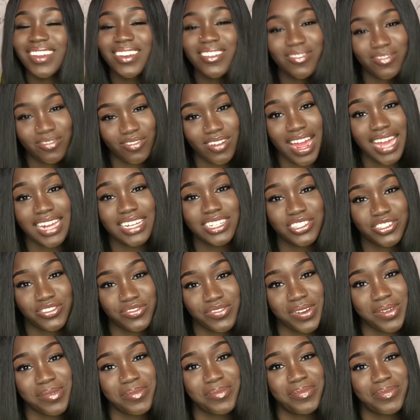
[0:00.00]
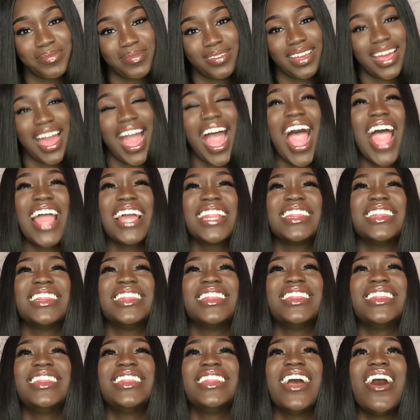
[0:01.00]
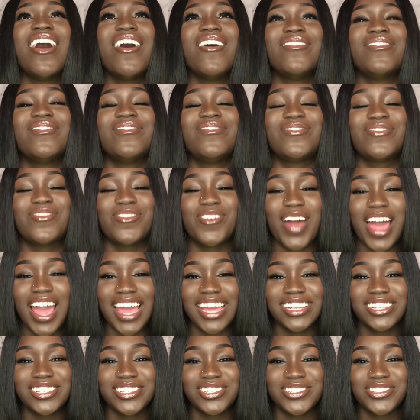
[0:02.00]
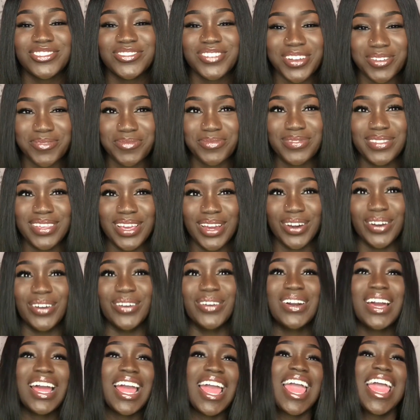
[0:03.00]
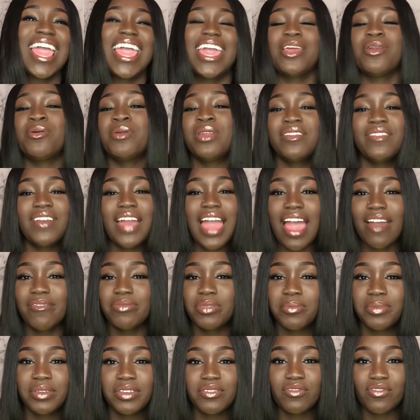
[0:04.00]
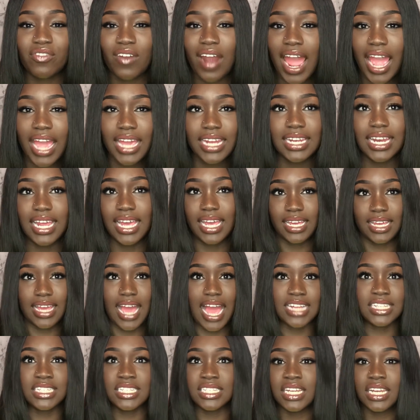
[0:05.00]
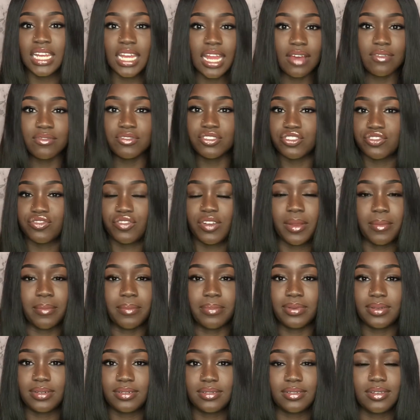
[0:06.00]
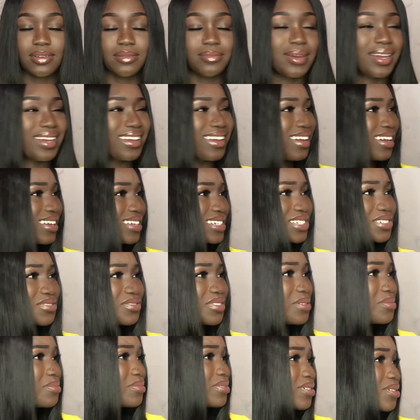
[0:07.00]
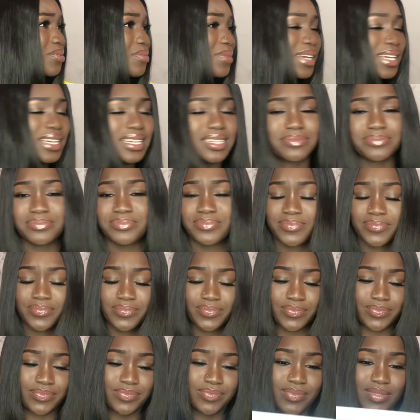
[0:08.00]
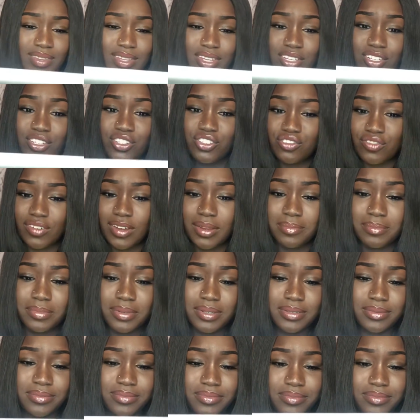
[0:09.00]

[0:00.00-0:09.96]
Fried shrimp. I love fried shrimp, yo. It don't even have to be fried. Like, I just love shrimp. Oh my God, shrimp. Oh my God. Shrimp.